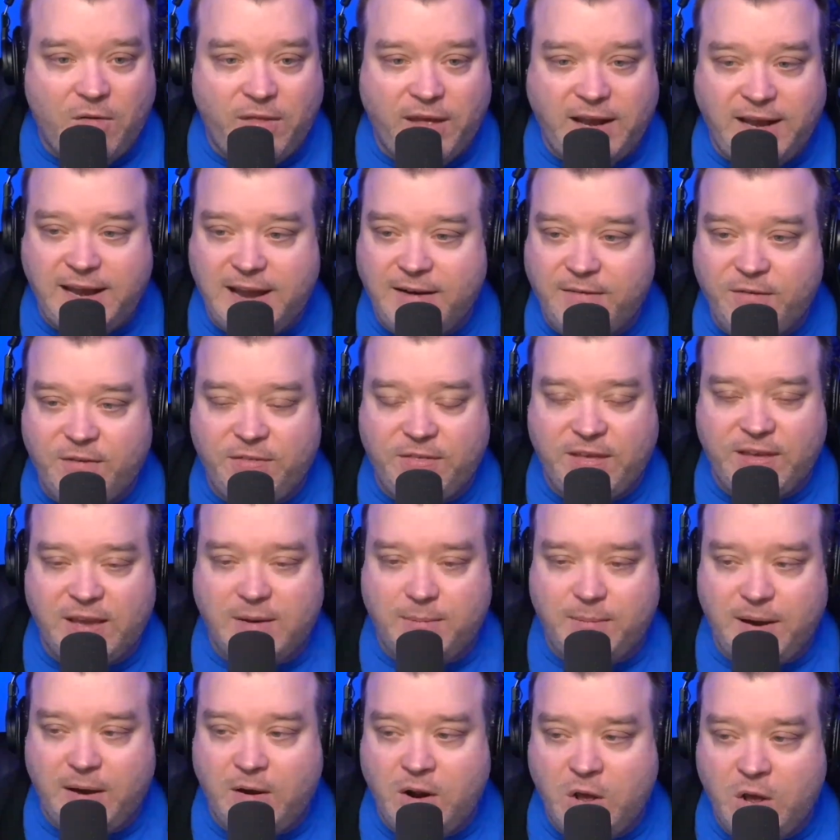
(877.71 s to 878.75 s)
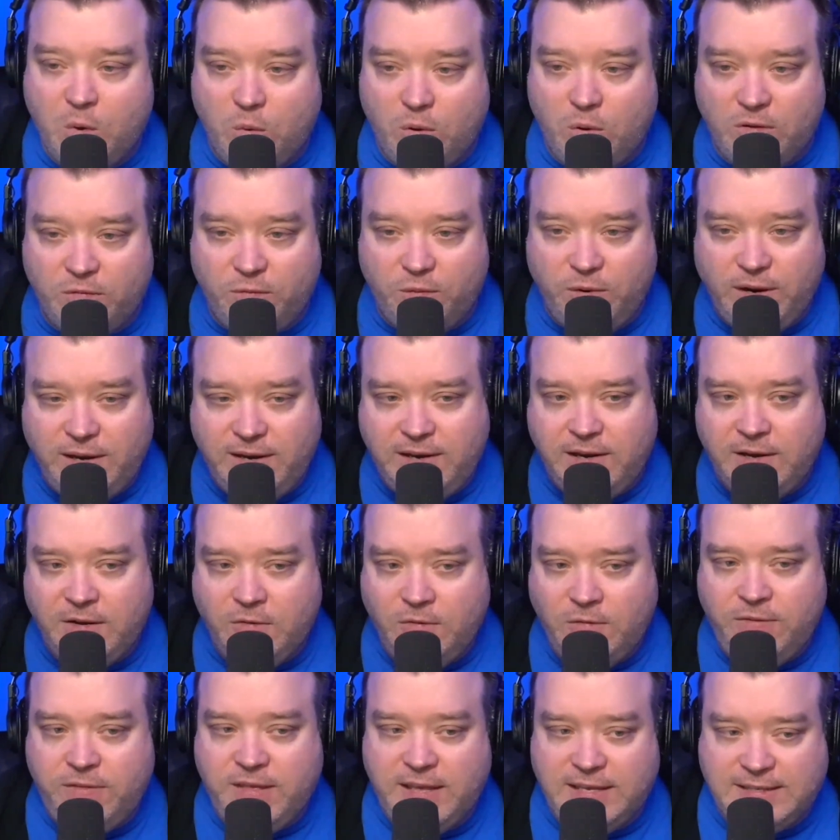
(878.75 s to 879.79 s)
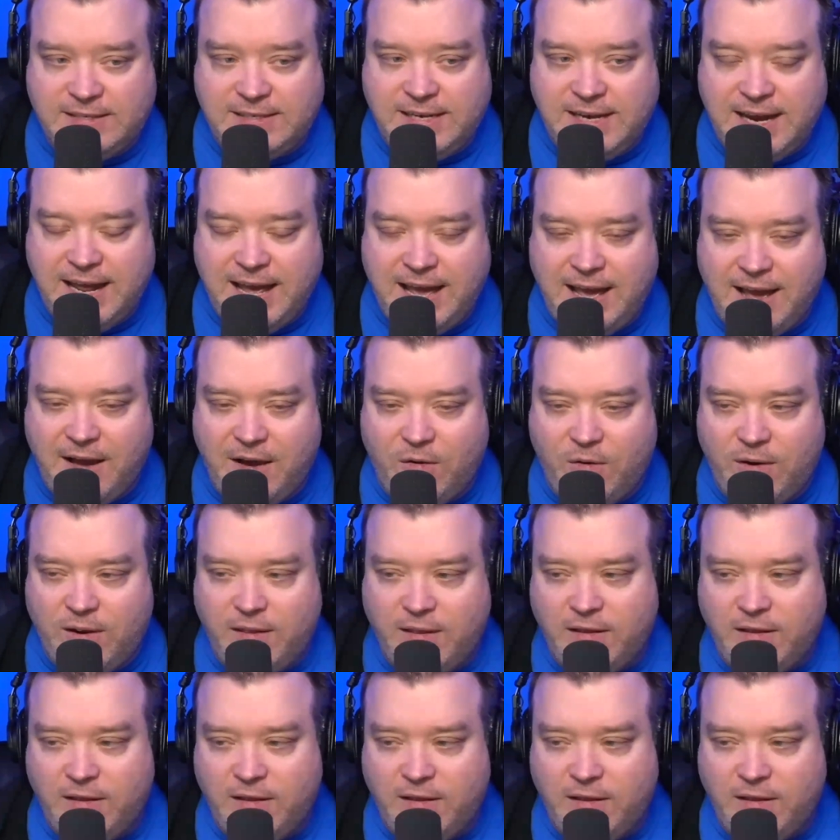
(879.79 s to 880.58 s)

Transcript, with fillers: They never think about, well, if we do this now,